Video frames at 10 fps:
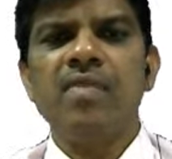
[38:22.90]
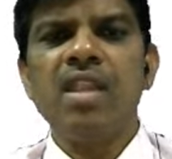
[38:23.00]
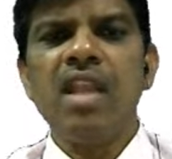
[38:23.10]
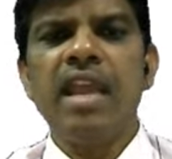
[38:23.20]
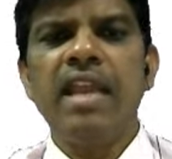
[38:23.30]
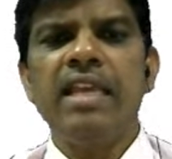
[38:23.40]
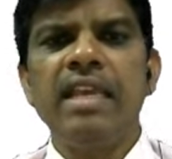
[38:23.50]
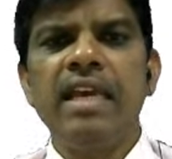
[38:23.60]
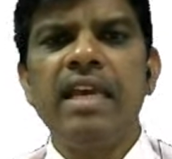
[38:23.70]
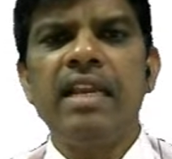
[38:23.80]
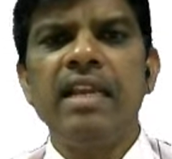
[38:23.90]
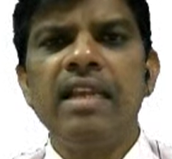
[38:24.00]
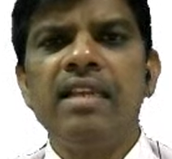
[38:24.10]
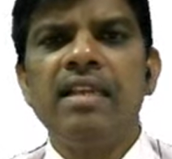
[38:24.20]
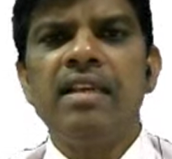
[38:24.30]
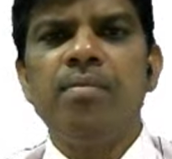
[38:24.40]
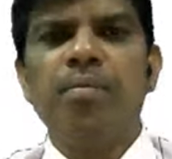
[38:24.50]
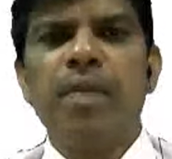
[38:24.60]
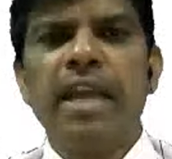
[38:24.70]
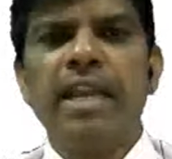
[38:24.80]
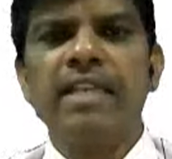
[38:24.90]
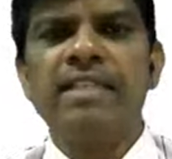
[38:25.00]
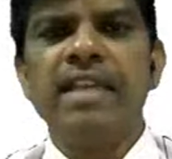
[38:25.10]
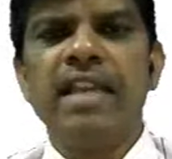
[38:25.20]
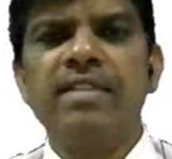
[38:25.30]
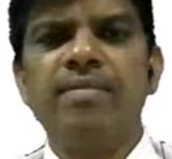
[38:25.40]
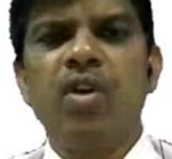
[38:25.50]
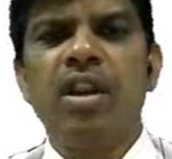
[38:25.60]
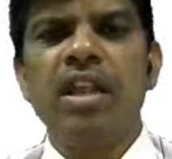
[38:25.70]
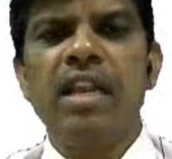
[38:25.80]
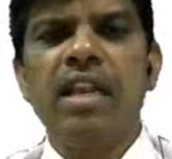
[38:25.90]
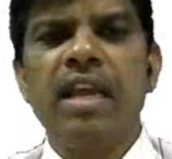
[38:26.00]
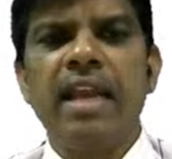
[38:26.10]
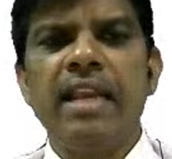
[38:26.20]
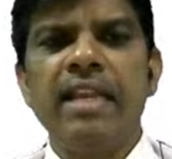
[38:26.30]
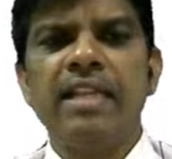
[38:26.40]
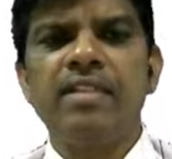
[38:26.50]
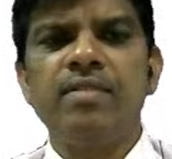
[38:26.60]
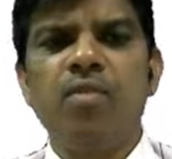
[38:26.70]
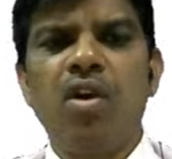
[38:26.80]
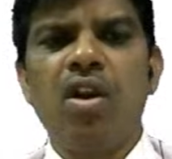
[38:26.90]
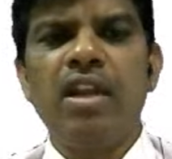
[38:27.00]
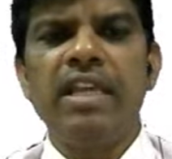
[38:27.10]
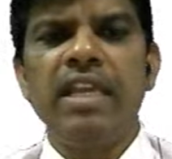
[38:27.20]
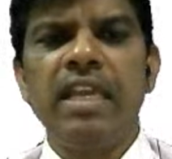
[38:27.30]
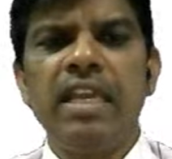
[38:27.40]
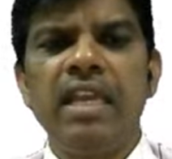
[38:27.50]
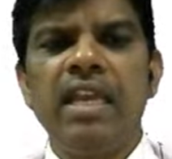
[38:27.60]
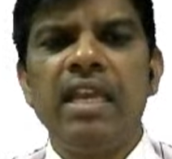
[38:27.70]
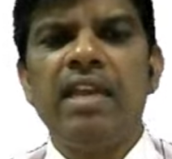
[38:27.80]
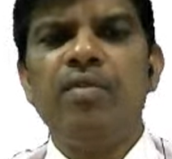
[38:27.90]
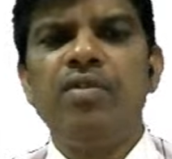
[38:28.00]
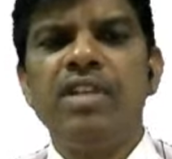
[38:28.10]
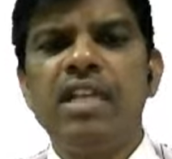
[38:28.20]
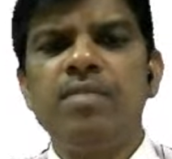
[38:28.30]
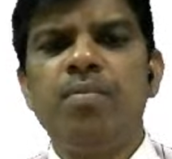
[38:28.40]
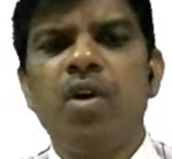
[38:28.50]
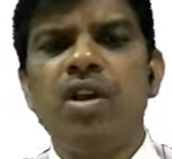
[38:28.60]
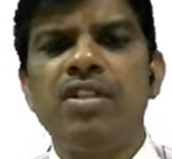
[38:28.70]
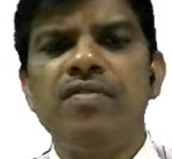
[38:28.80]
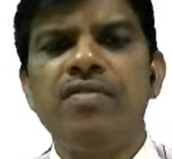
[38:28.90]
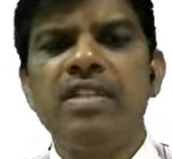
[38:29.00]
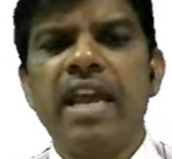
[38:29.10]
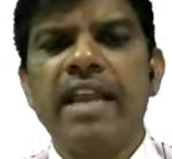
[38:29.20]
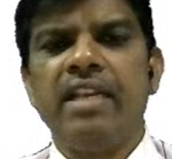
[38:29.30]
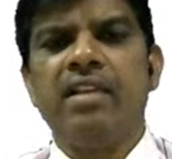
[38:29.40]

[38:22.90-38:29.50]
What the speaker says: and here minus sign small l, and here small d, which is positive sign.